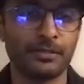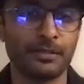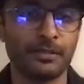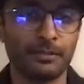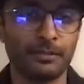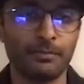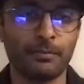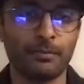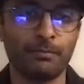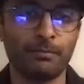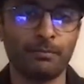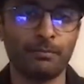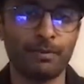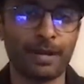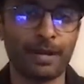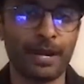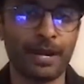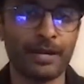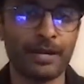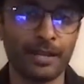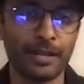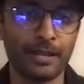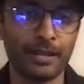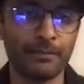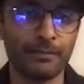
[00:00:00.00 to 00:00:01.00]
the
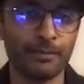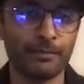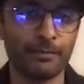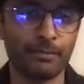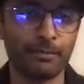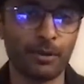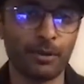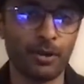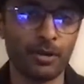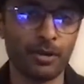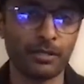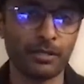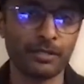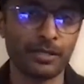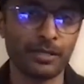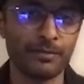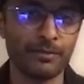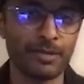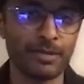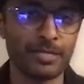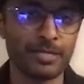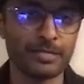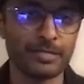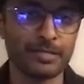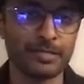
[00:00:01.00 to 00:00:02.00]
brand name and product
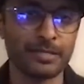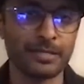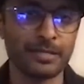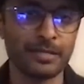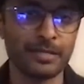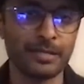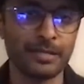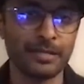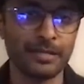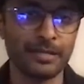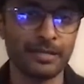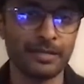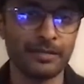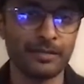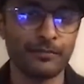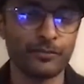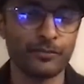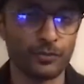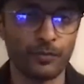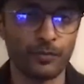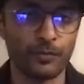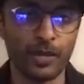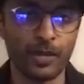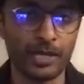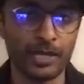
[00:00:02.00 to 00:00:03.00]
name and see if
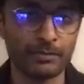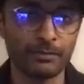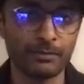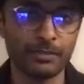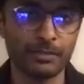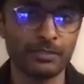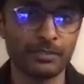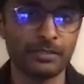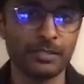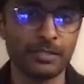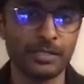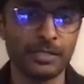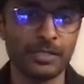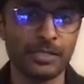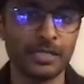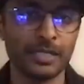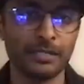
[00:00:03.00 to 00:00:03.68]
it's available.